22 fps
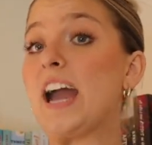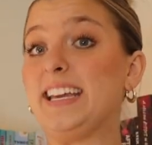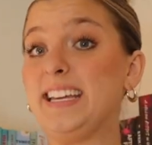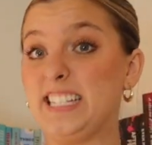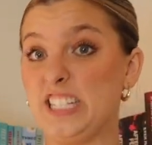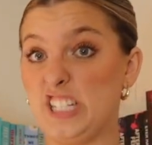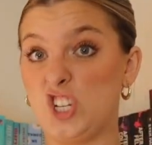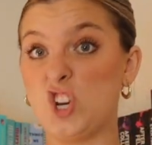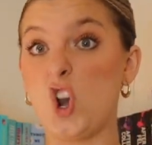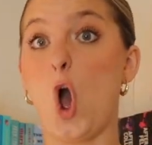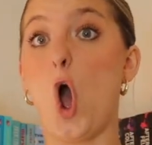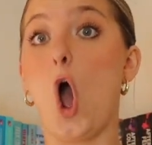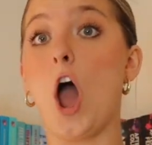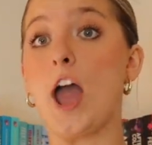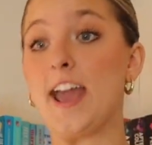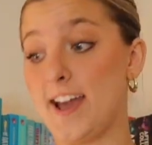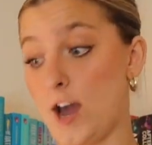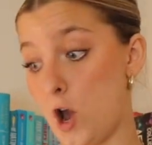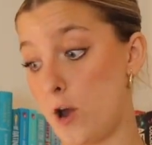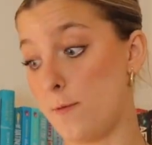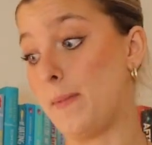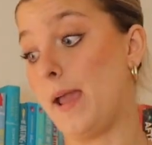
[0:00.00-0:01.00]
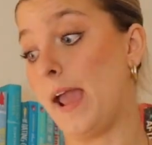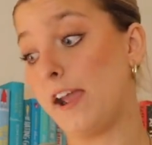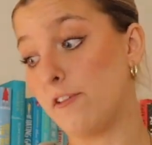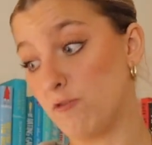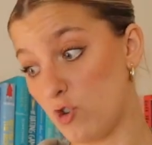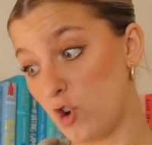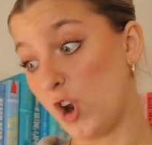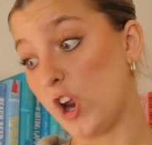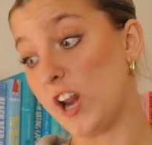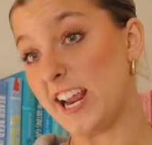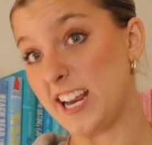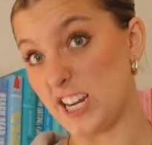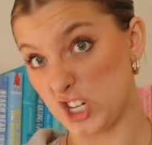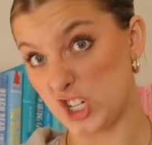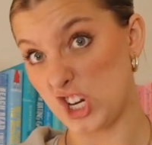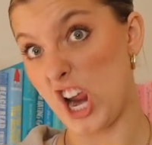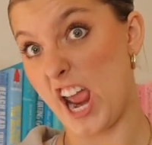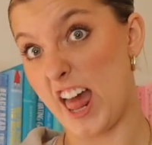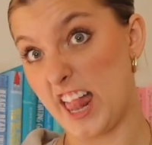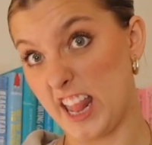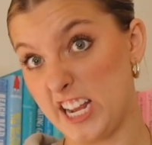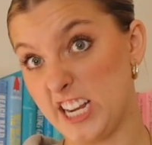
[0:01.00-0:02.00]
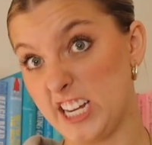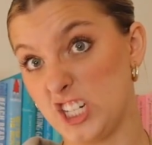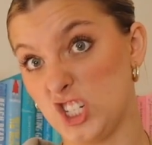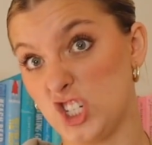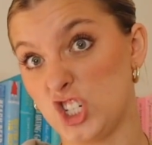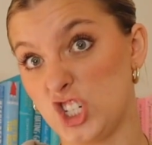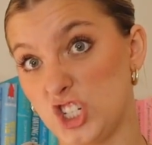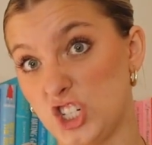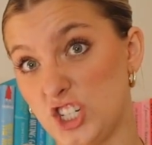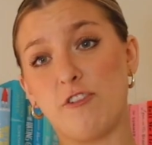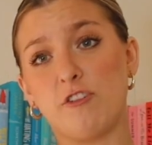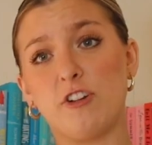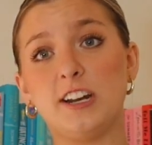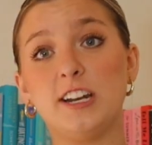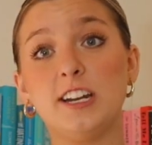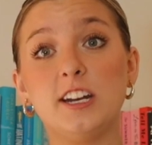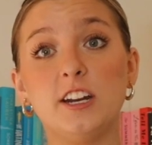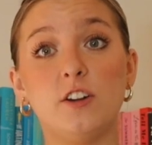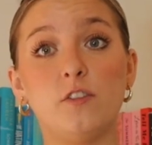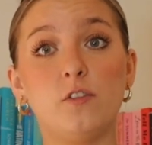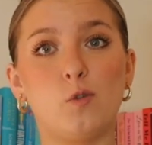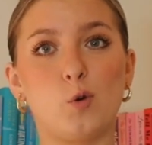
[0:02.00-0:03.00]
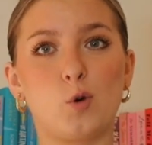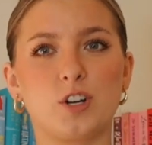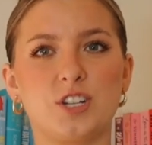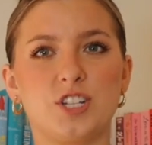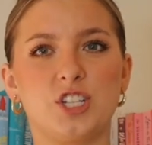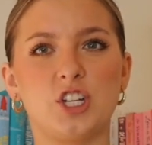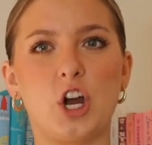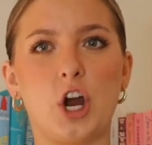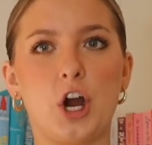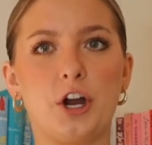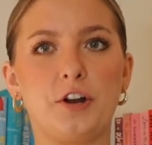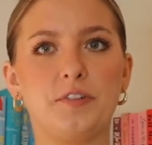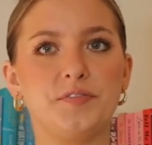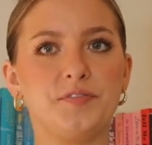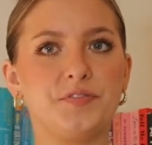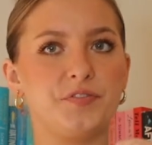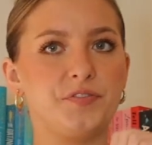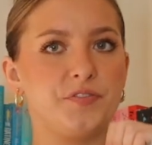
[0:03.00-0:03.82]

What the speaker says: it's not on my reading challenge. I rated it a 4-star.